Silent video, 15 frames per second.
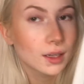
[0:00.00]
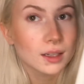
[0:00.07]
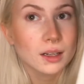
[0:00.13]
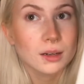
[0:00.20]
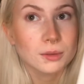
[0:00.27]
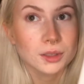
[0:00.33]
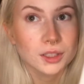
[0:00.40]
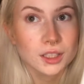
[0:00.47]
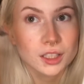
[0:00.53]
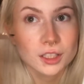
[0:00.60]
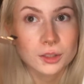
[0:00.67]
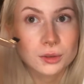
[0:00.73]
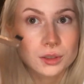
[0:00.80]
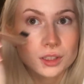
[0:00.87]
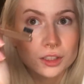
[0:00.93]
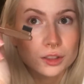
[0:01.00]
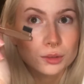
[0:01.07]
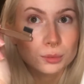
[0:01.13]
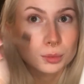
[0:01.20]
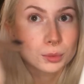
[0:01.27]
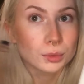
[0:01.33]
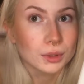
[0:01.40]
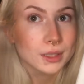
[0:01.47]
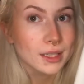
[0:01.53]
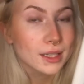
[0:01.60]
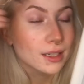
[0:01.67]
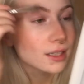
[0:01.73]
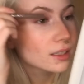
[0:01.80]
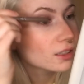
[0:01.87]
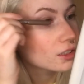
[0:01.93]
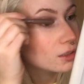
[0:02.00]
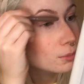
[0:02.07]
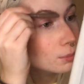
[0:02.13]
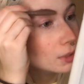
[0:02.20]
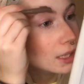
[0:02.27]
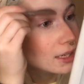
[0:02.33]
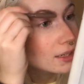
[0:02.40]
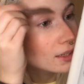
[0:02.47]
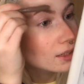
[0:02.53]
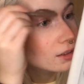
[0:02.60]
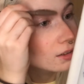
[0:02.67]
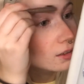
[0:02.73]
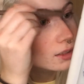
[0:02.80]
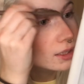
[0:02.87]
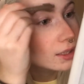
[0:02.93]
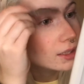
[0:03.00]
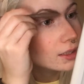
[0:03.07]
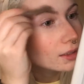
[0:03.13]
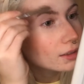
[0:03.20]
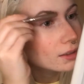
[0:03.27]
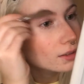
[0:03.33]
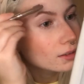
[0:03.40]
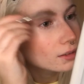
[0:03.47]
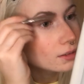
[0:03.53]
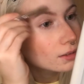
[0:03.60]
Now I'm just gonna use the spoolie and just blend it all in.